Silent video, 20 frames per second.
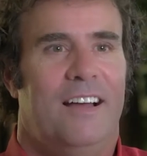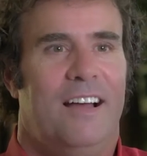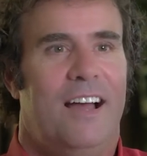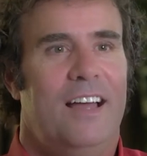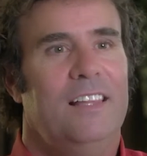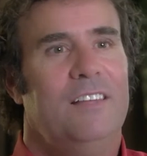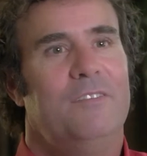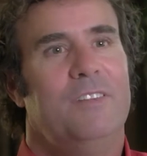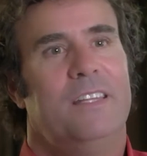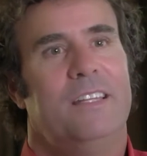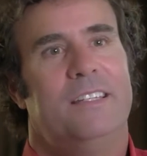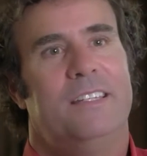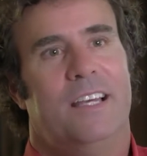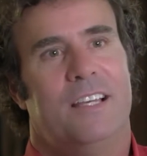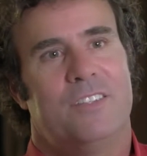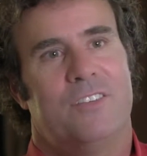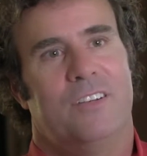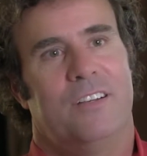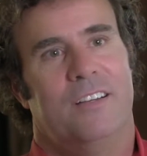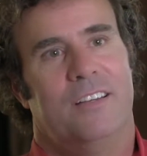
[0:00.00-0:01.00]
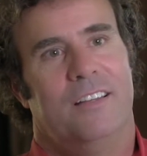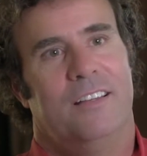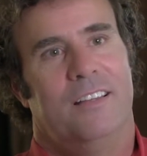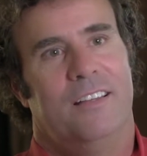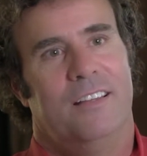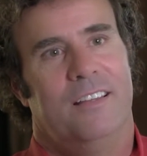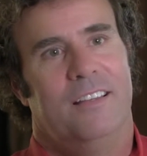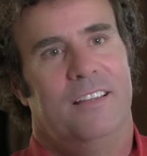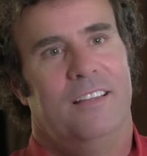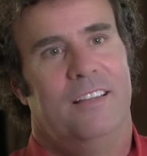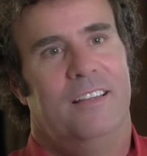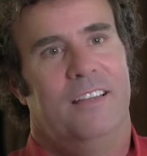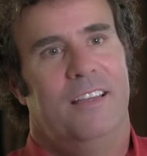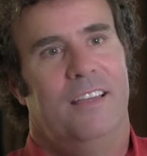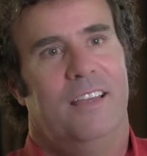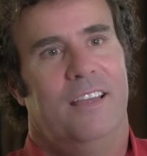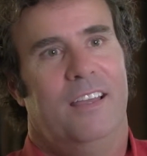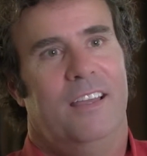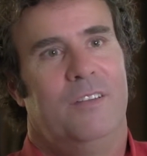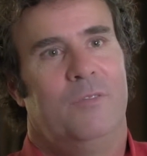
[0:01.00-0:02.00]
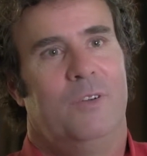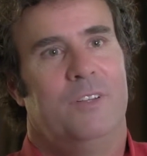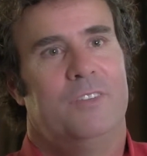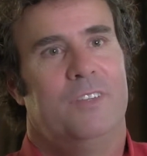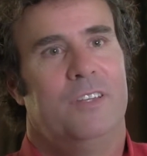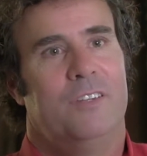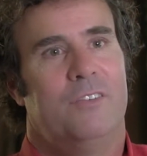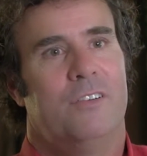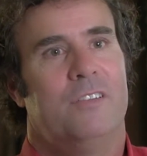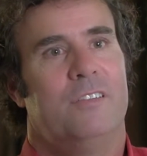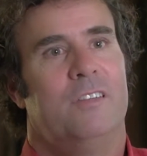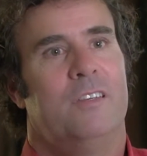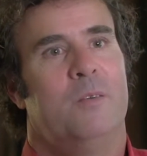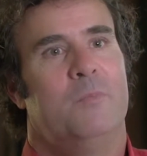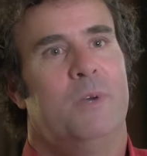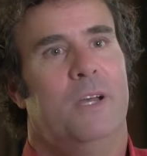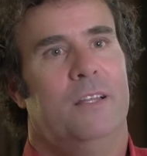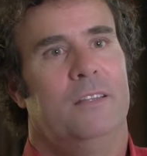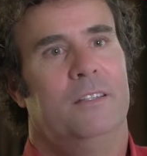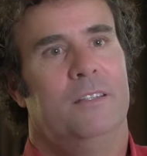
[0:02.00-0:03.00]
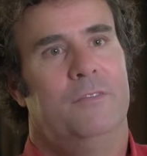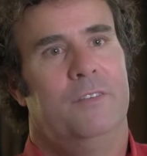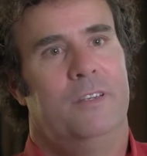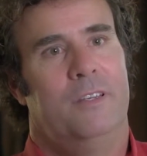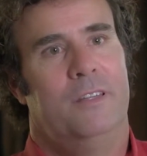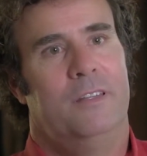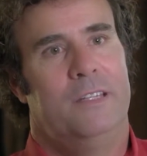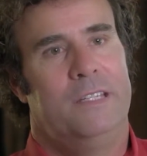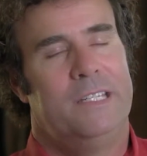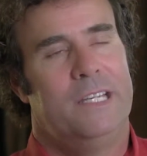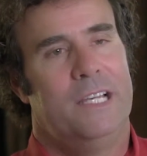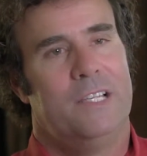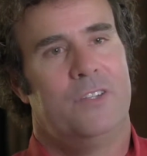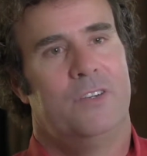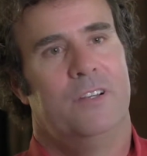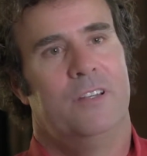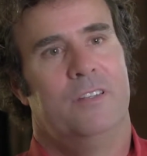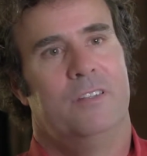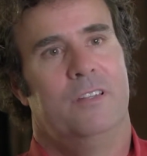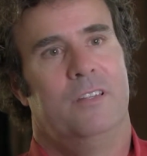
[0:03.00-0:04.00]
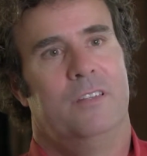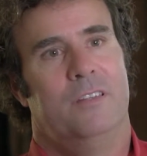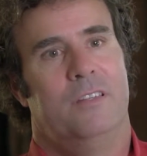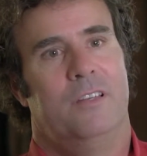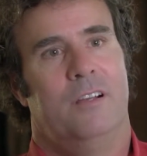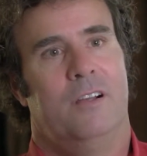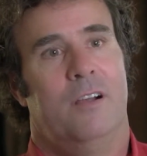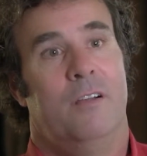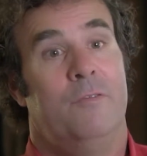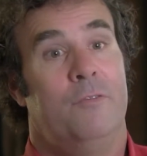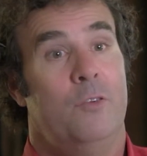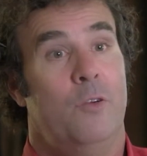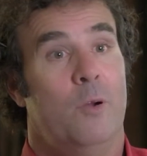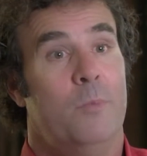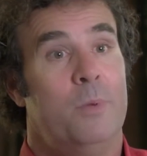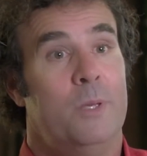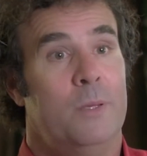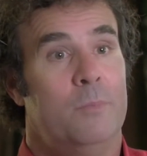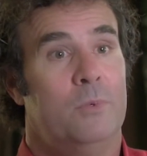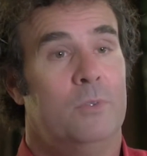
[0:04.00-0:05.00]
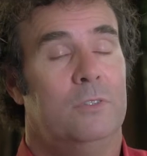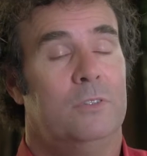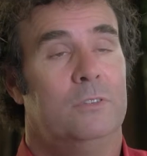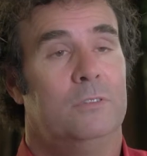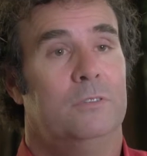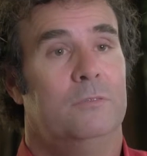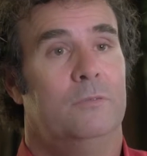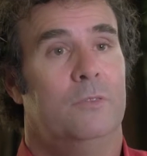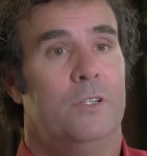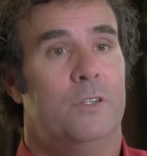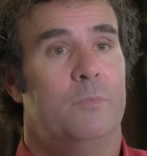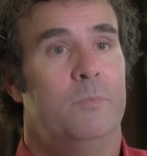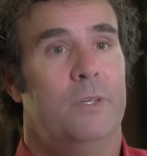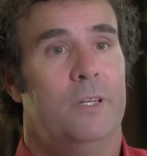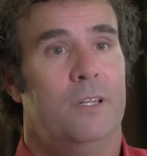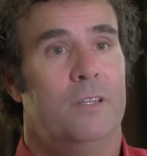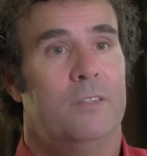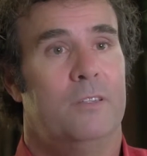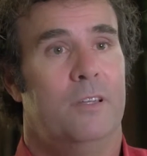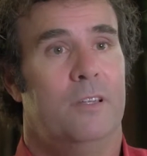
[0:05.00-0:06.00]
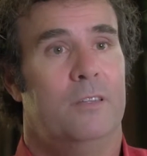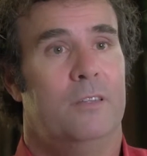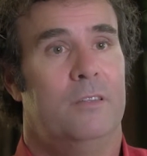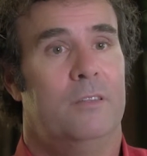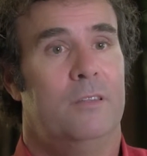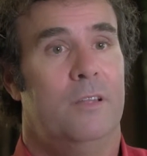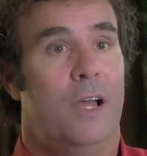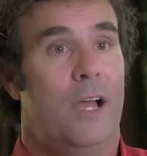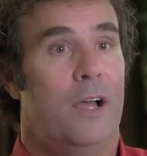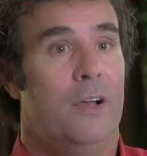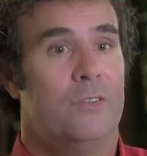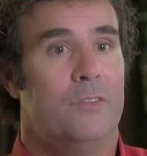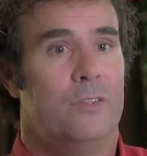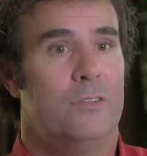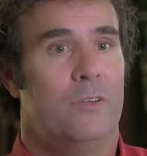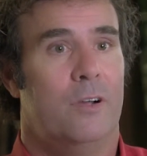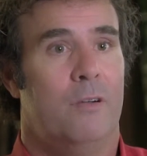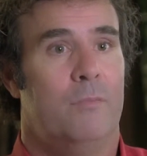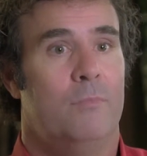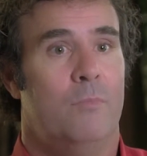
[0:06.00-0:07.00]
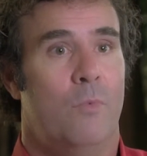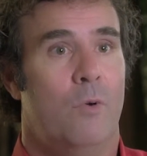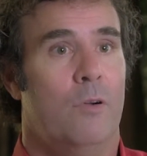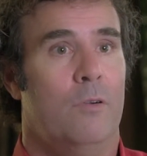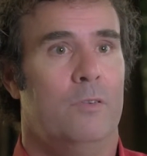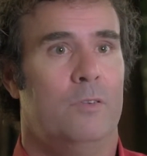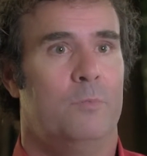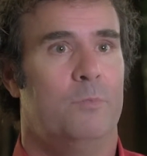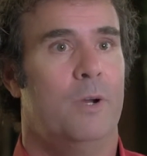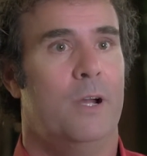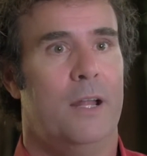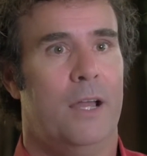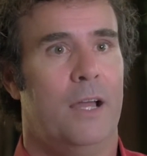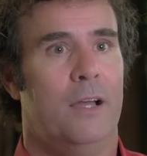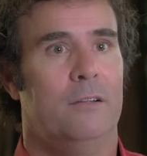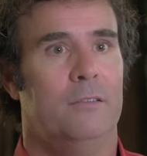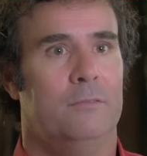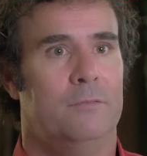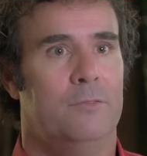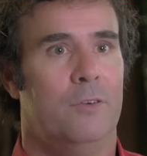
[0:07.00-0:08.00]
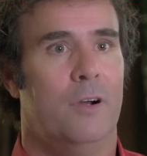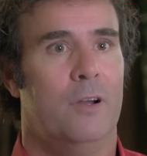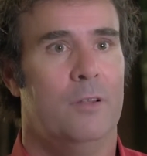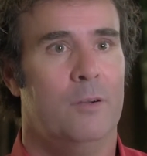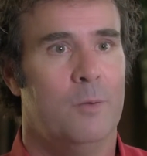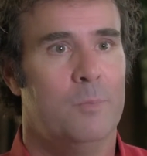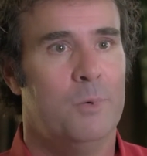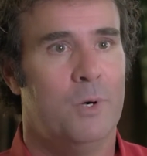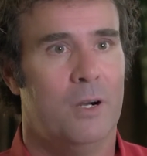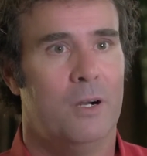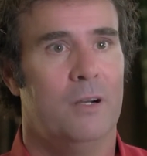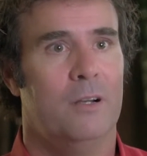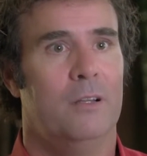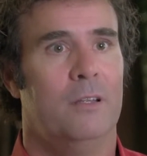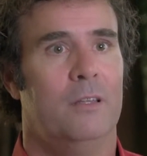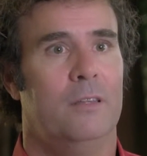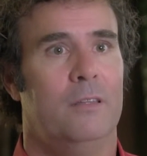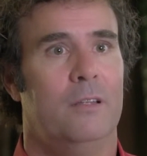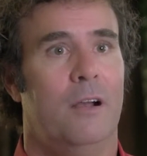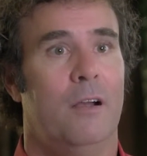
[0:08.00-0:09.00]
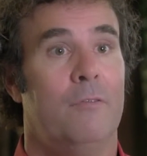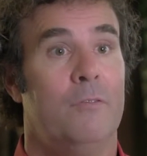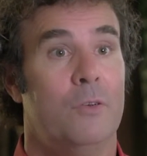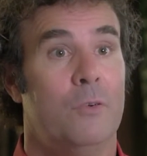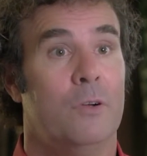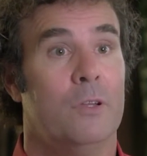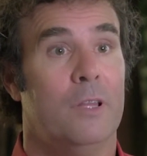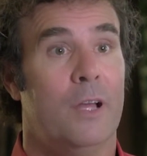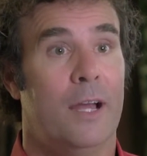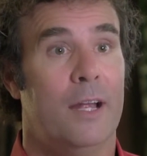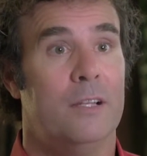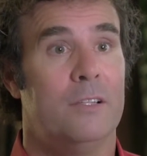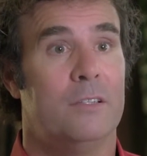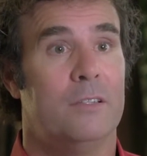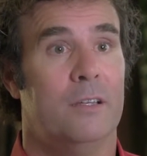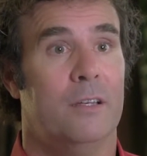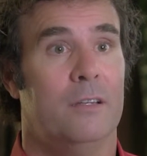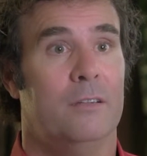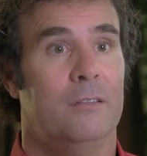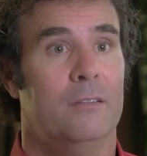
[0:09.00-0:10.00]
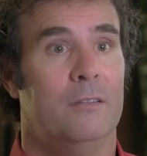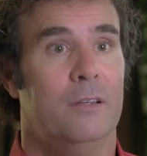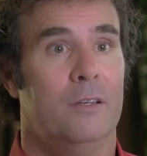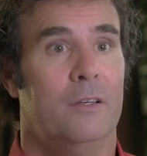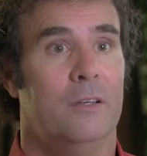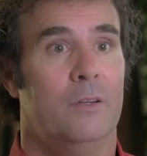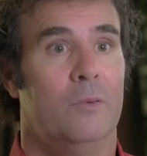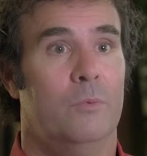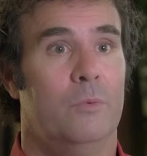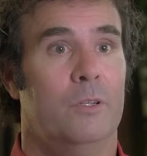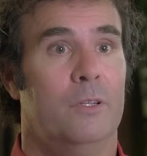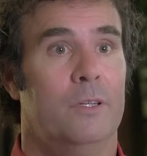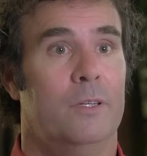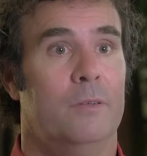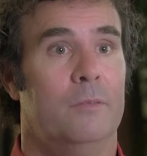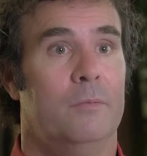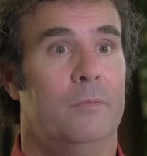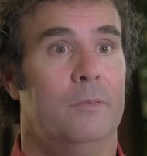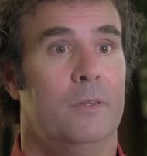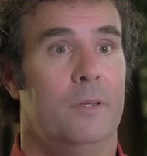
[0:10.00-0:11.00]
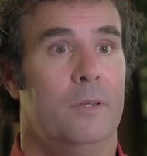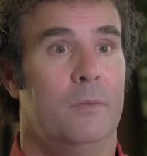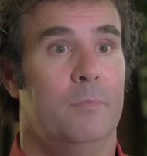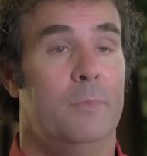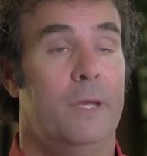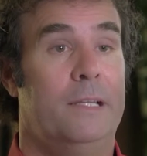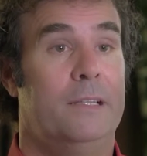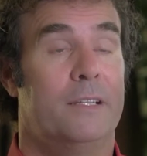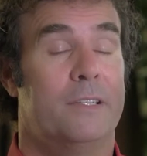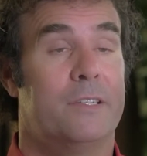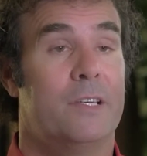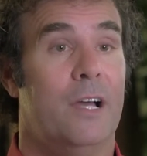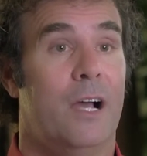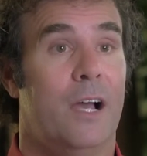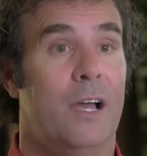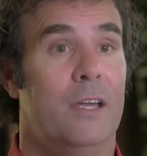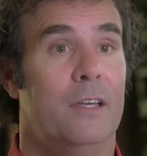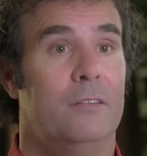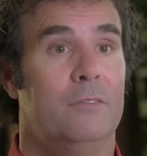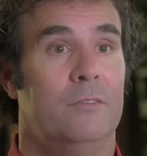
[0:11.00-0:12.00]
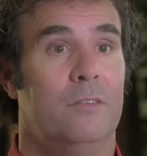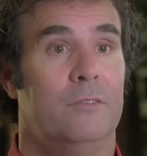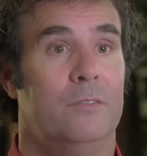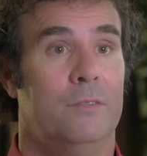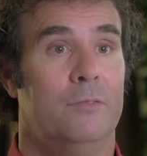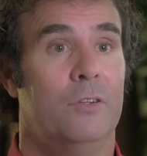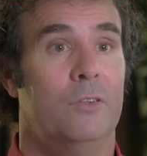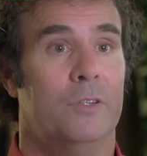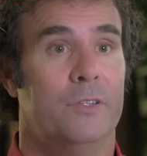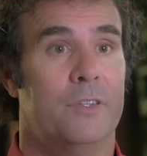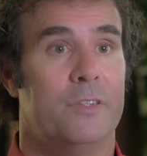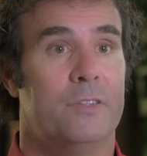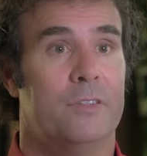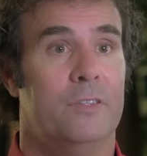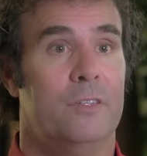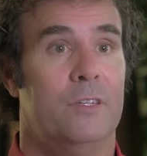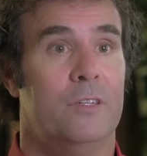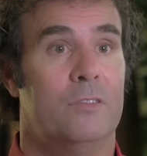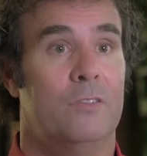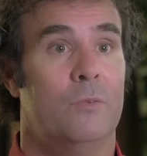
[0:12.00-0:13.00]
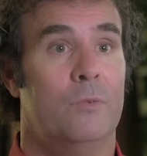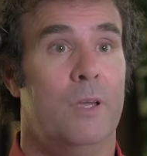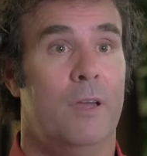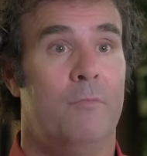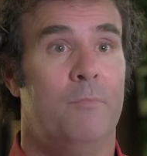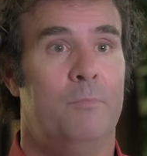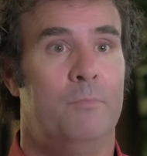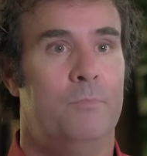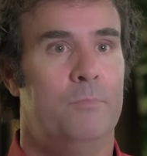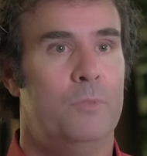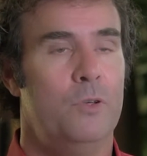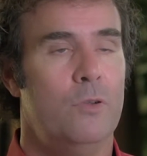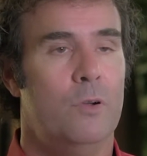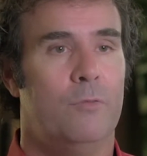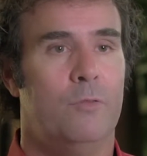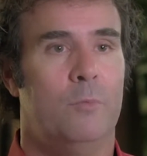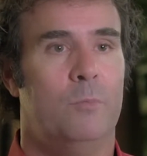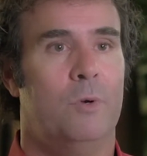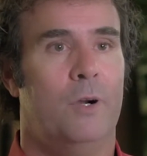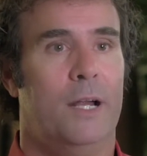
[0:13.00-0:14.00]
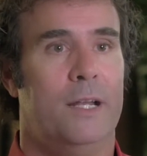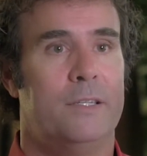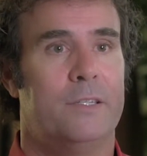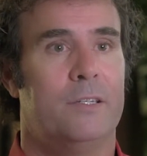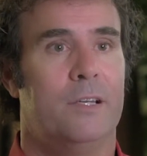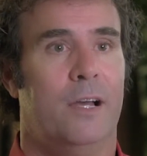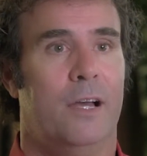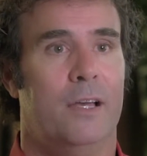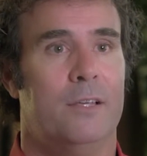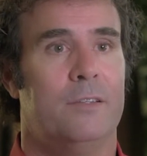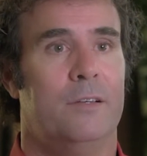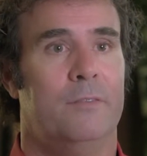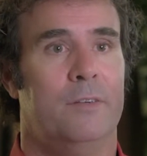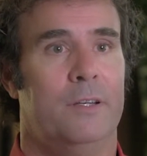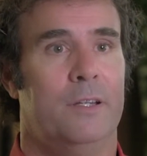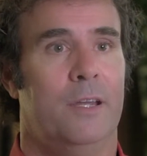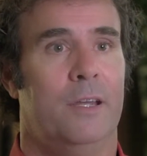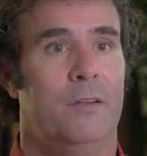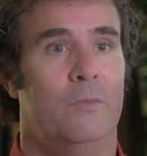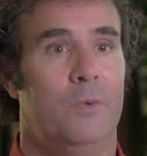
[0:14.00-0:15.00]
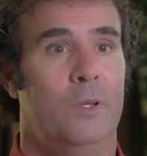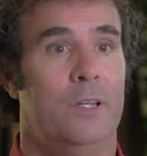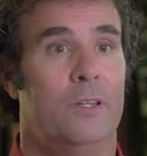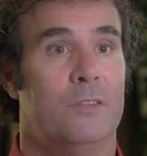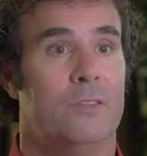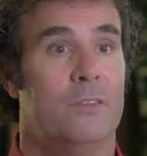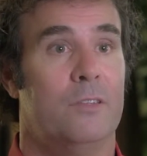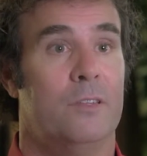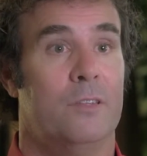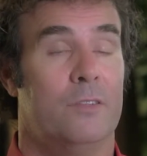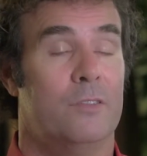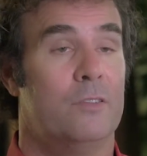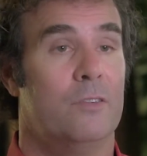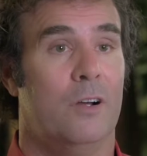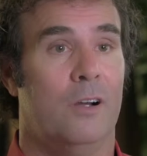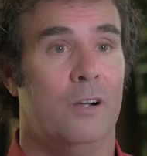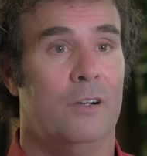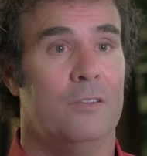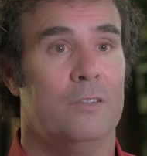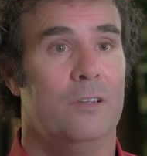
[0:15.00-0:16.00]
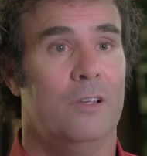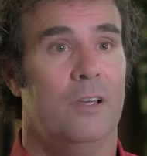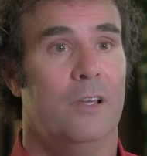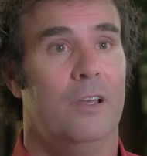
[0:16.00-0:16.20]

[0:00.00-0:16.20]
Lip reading: I live in the desert. And what's interesting about living in the desert is that there are fewer people, which means that the houses are more spread out and farther apart, and there are fewer lights that really make the sky difficult to see. So we have beautiful, bright skies every day, and we can see the stars.